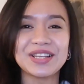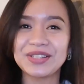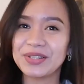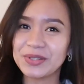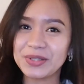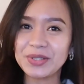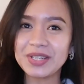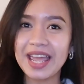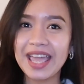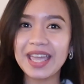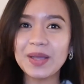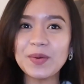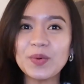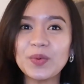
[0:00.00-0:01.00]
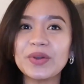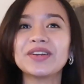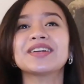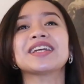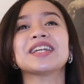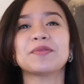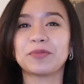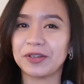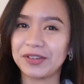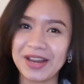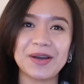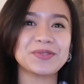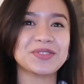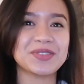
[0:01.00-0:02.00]
So today we're gonna
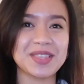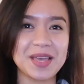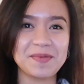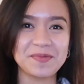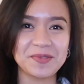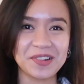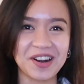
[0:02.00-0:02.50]
pronounce them